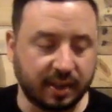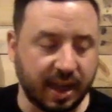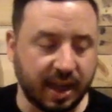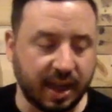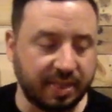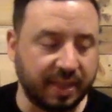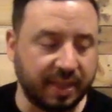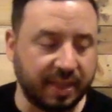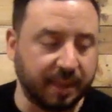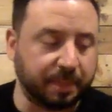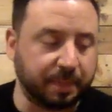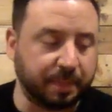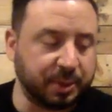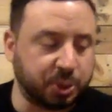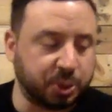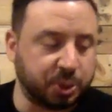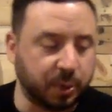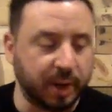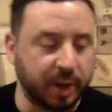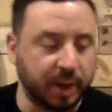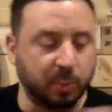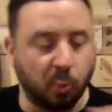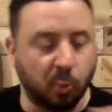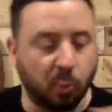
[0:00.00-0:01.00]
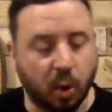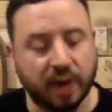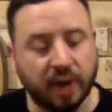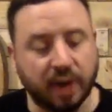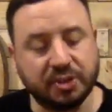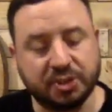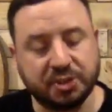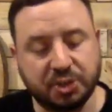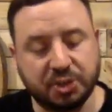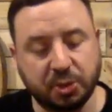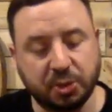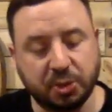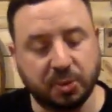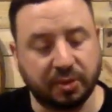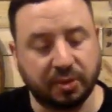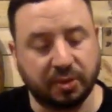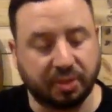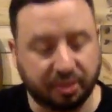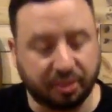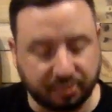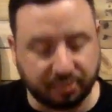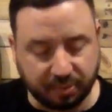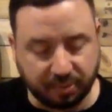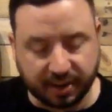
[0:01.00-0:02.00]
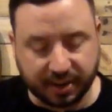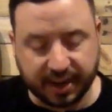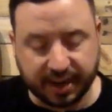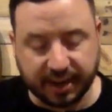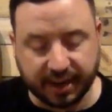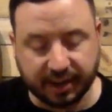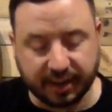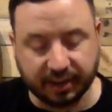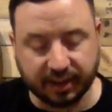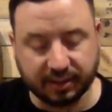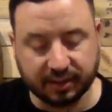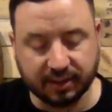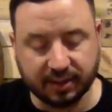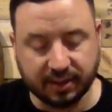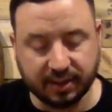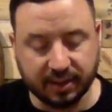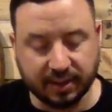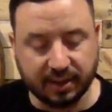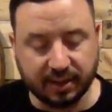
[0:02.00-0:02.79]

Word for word: I think between one, two, and three,